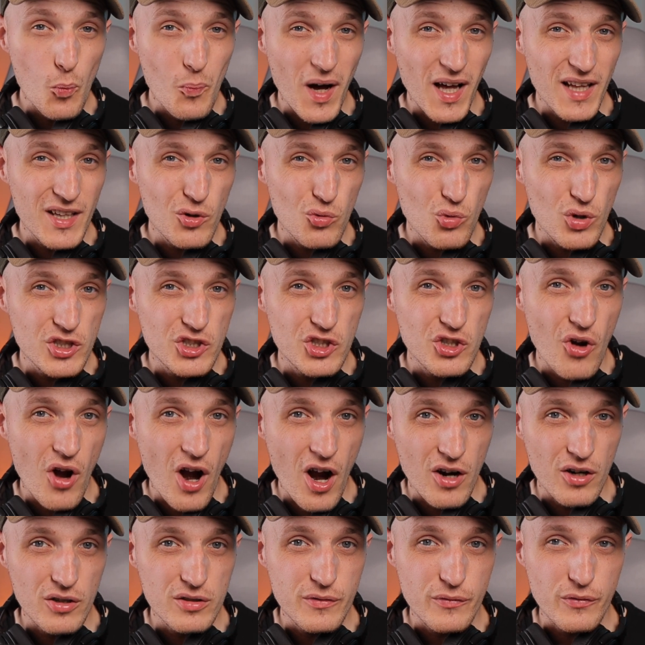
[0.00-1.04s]
matter what you
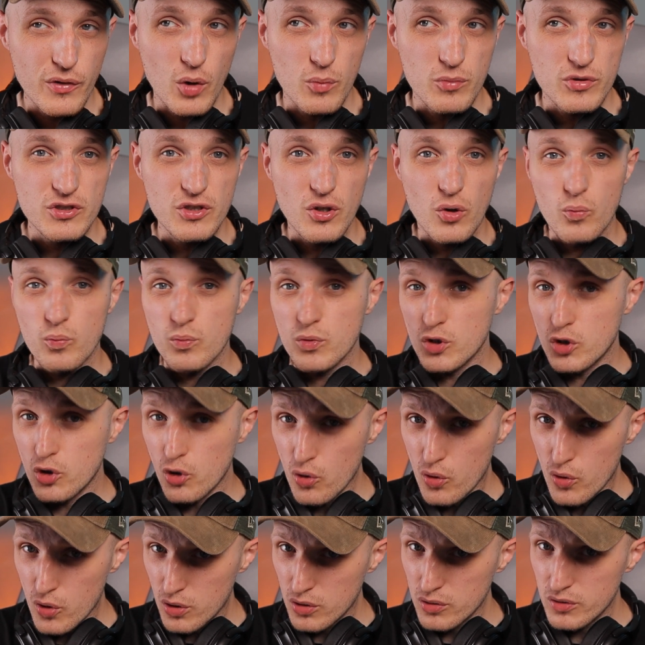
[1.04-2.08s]
heard from some
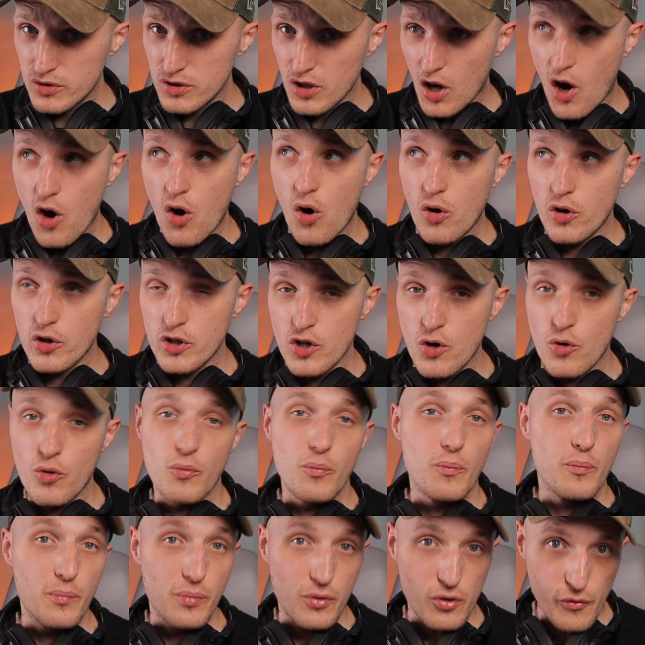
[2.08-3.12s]
gurus or your
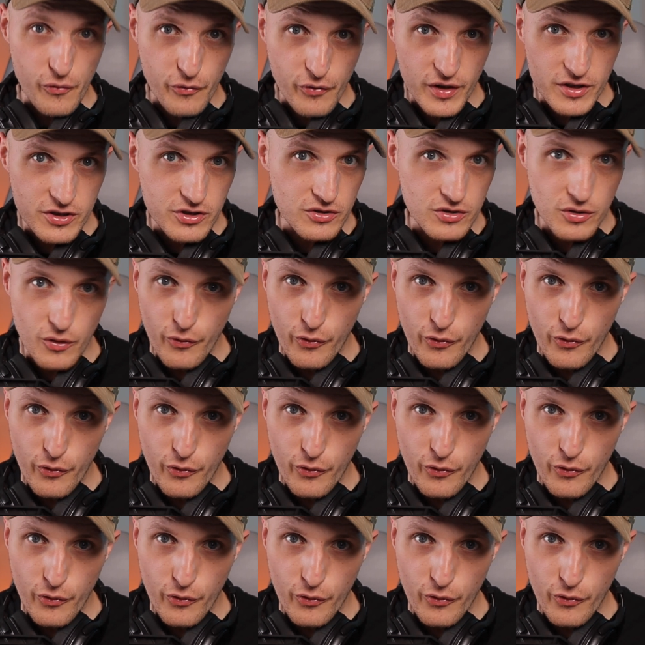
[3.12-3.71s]
professional